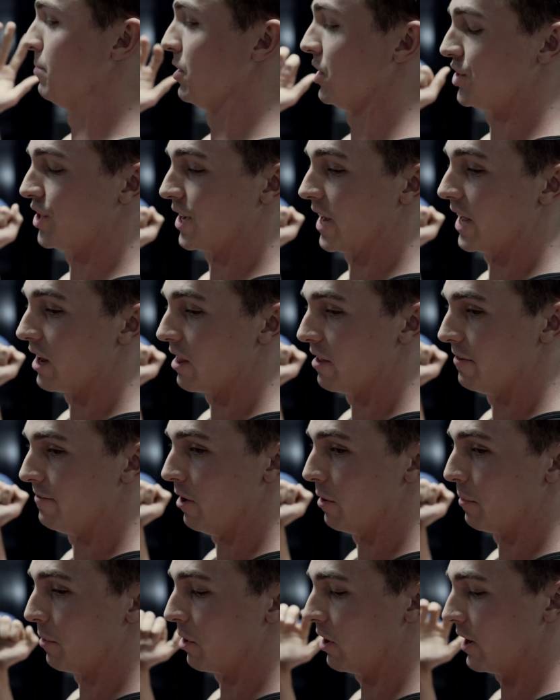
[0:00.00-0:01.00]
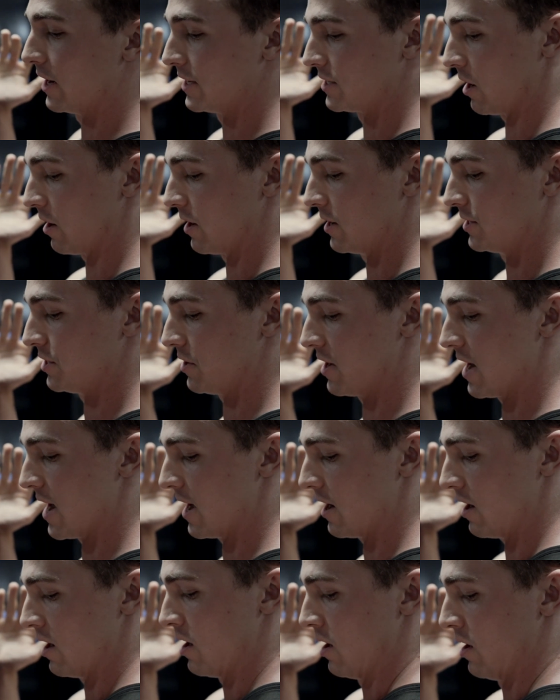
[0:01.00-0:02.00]
Pushing into the foam roller as hard as you
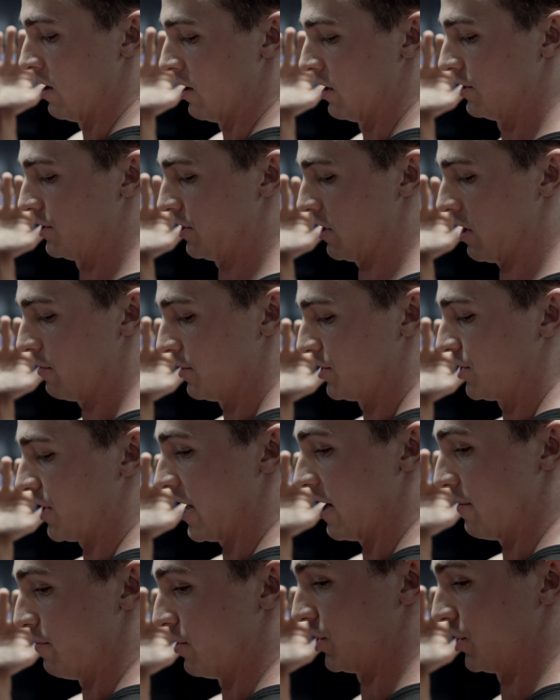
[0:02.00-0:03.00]
can. So you're almost trying to